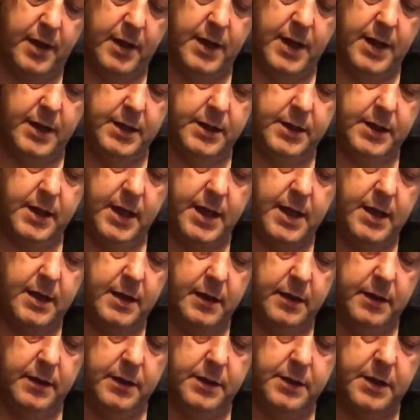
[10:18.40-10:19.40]
let's see.
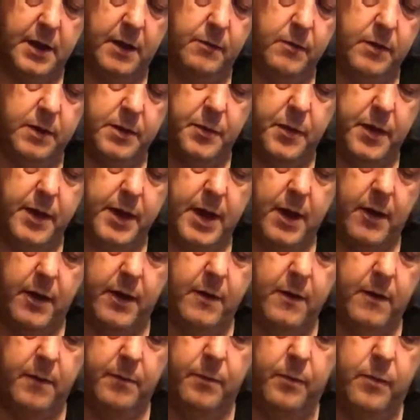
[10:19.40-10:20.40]
So what's been
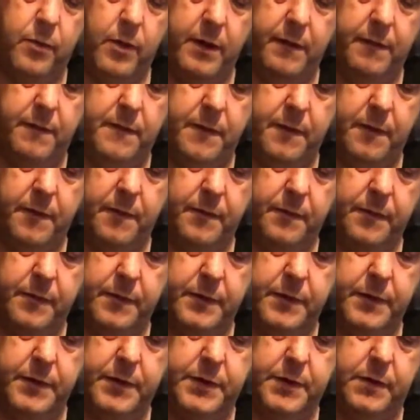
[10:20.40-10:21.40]
going on with
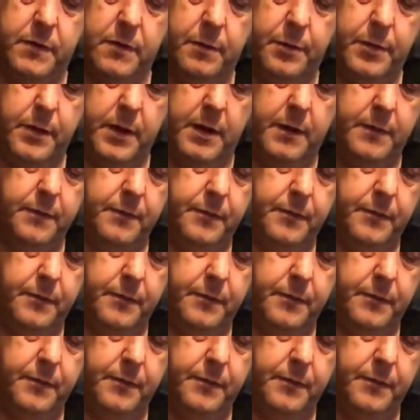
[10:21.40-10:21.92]
Scorpio?